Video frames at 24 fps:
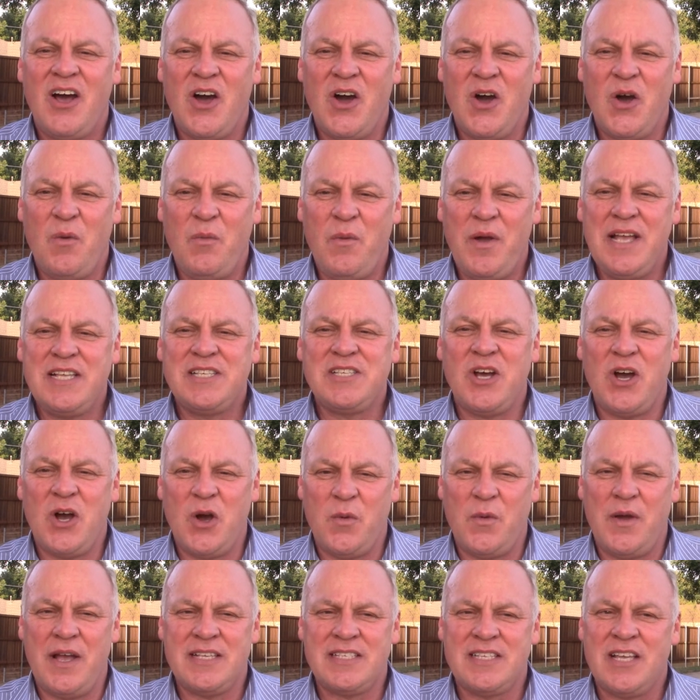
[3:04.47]

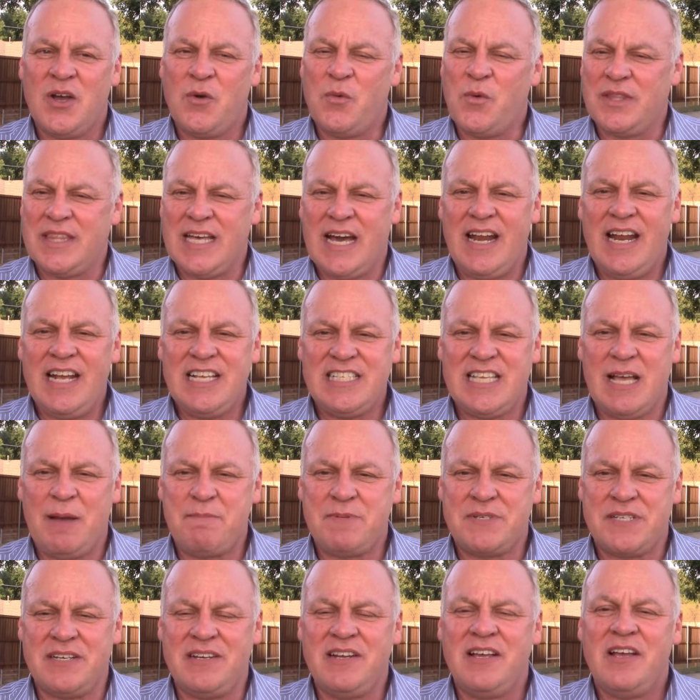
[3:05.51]
without
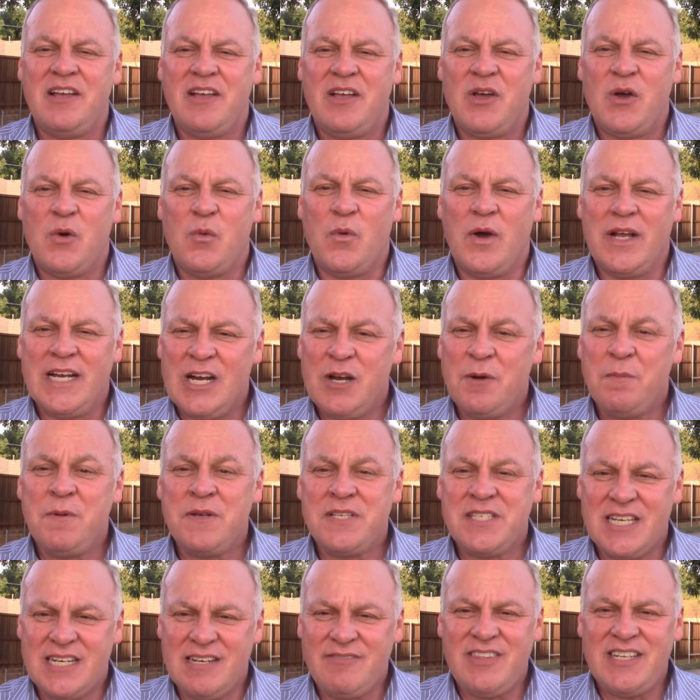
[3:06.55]
exception,
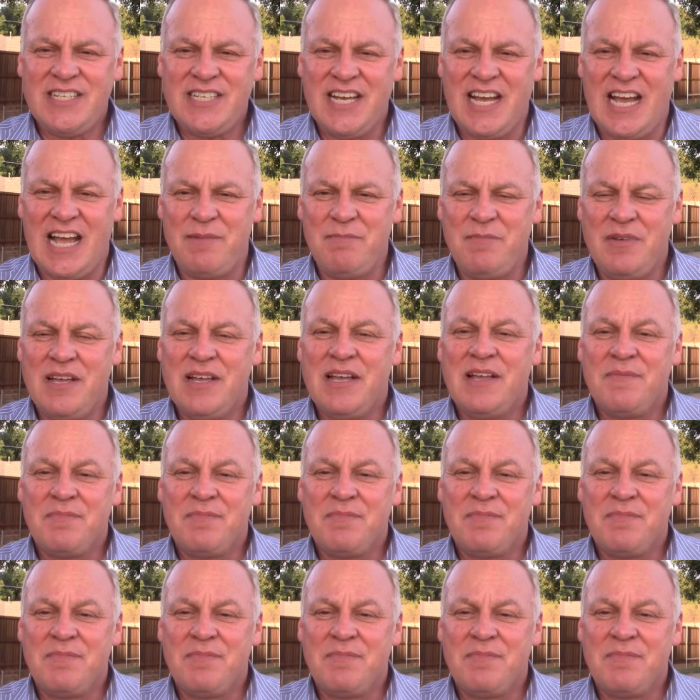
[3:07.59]
100% of the time,